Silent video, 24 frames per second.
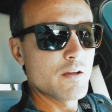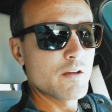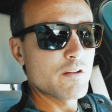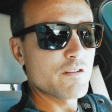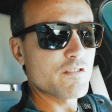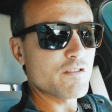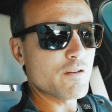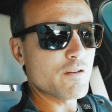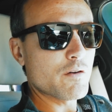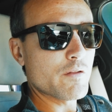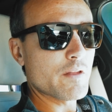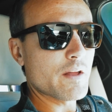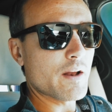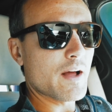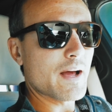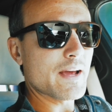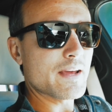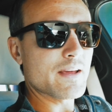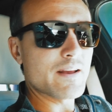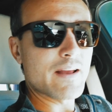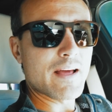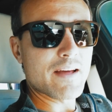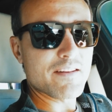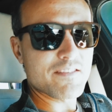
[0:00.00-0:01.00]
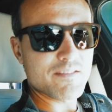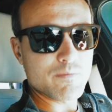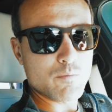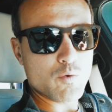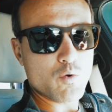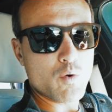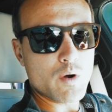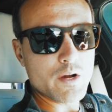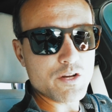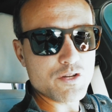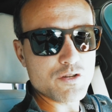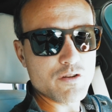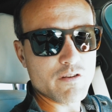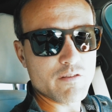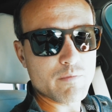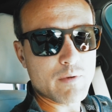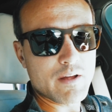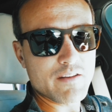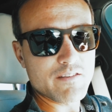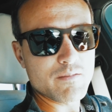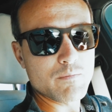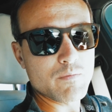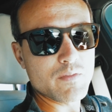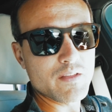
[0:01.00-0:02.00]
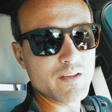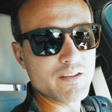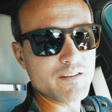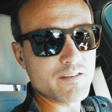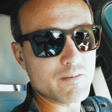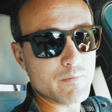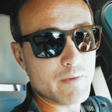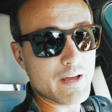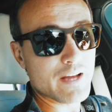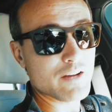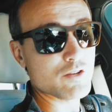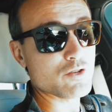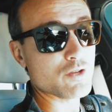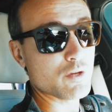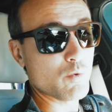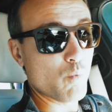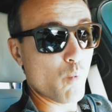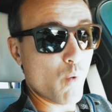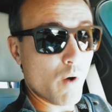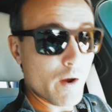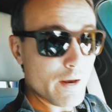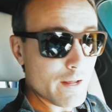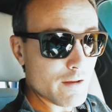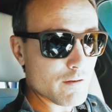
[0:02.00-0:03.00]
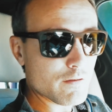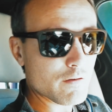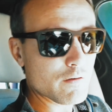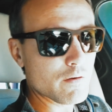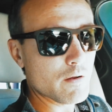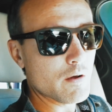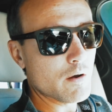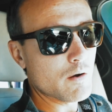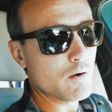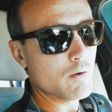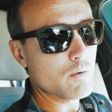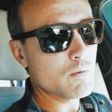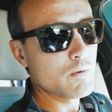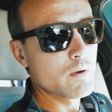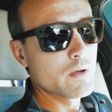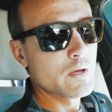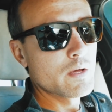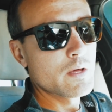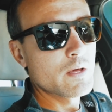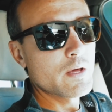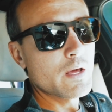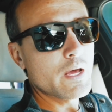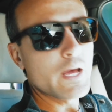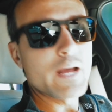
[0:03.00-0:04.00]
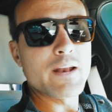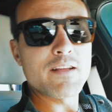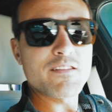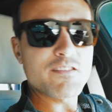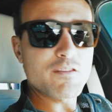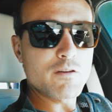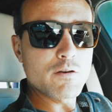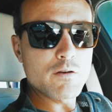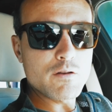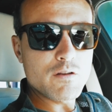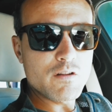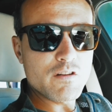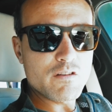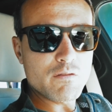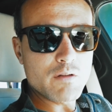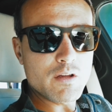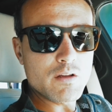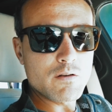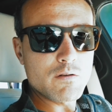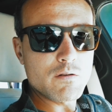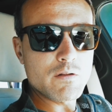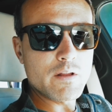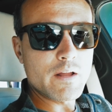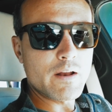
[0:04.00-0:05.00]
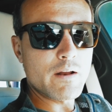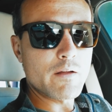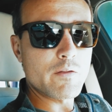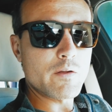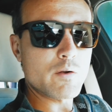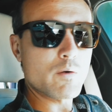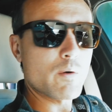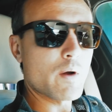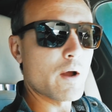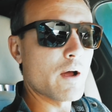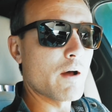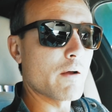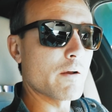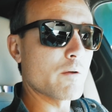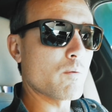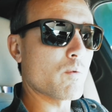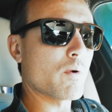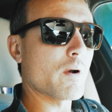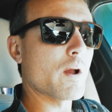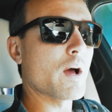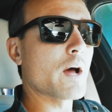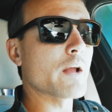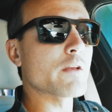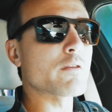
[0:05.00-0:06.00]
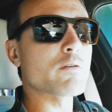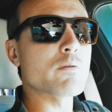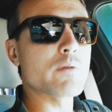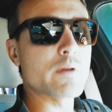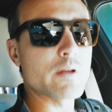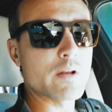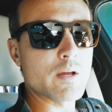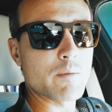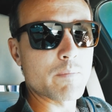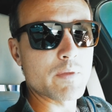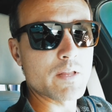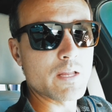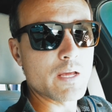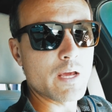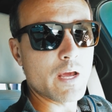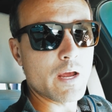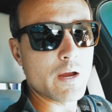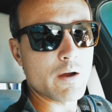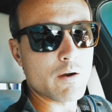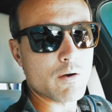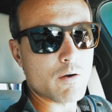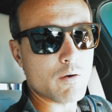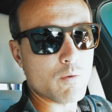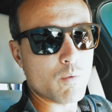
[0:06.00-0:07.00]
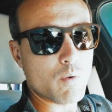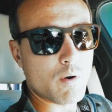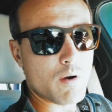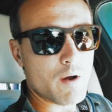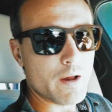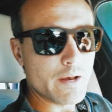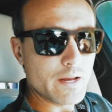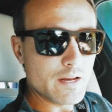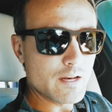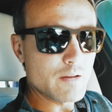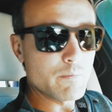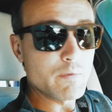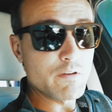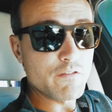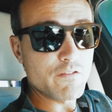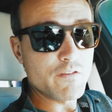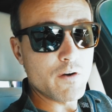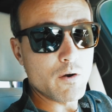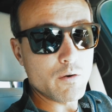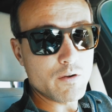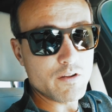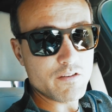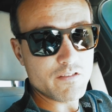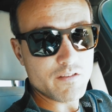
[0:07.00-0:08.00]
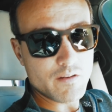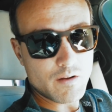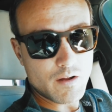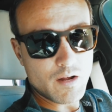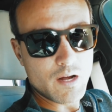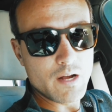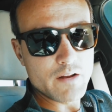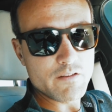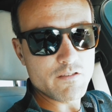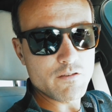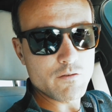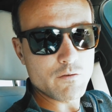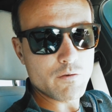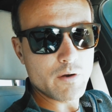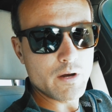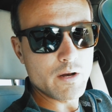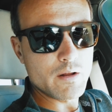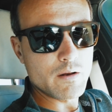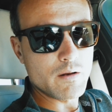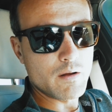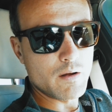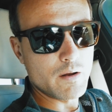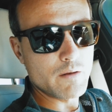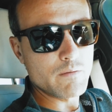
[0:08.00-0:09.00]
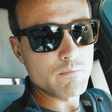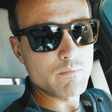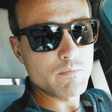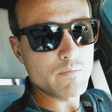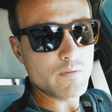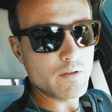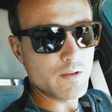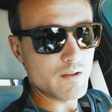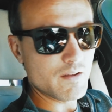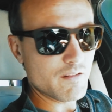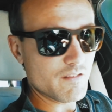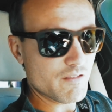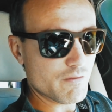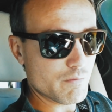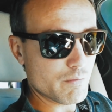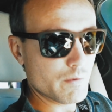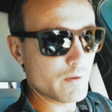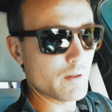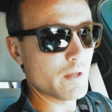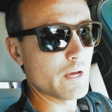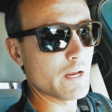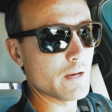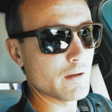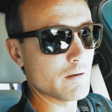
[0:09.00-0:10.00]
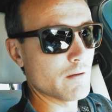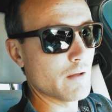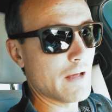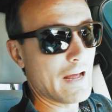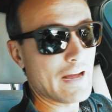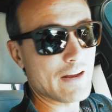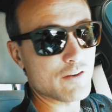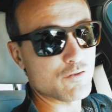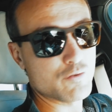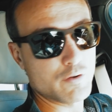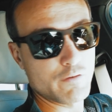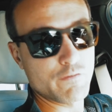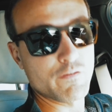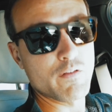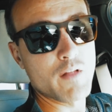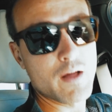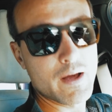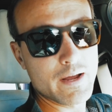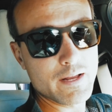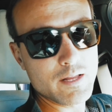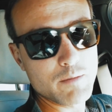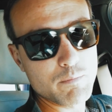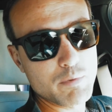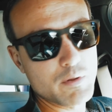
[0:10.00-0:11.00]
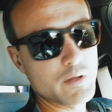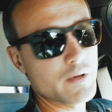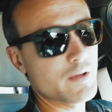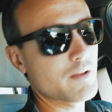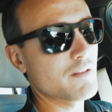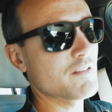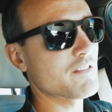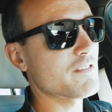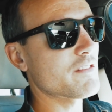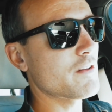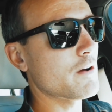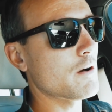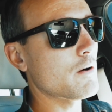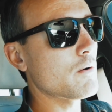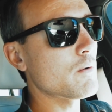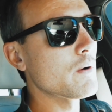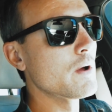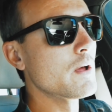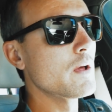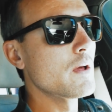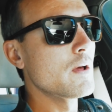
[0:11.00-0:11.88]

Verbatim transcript: so that I can ask some questions about some things I'm actually wanting to know. And it's good because we can do that on the ground and we're not doing it up in the air where I need to be focused and concentrated on things related to actually flying the plane. So